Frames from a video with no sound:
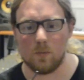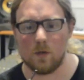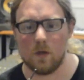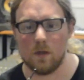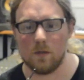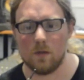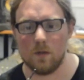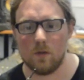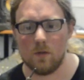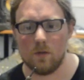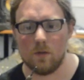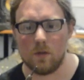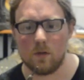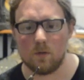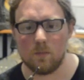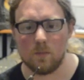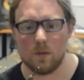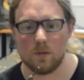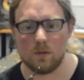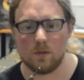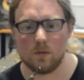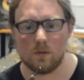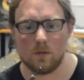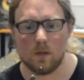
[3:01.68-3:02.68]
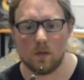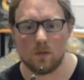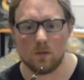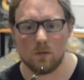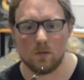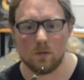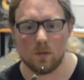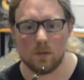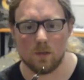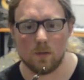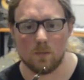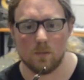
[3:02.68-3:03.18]
on there, that'll
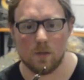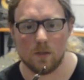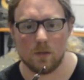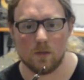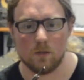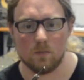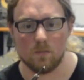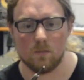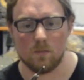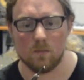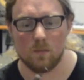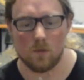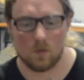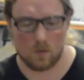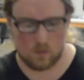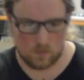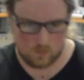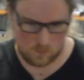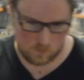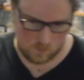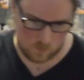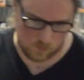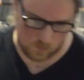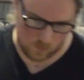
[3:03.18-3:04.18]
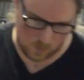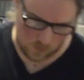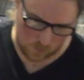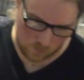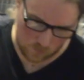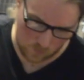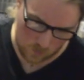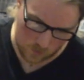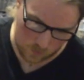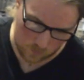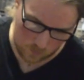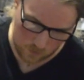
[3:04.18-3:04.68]
make it
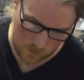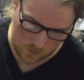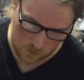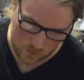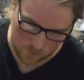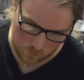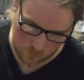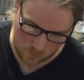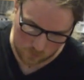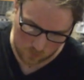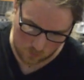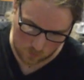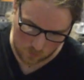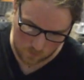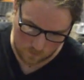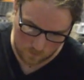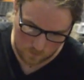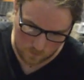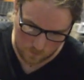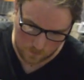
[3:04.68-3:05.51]
incredibly difficult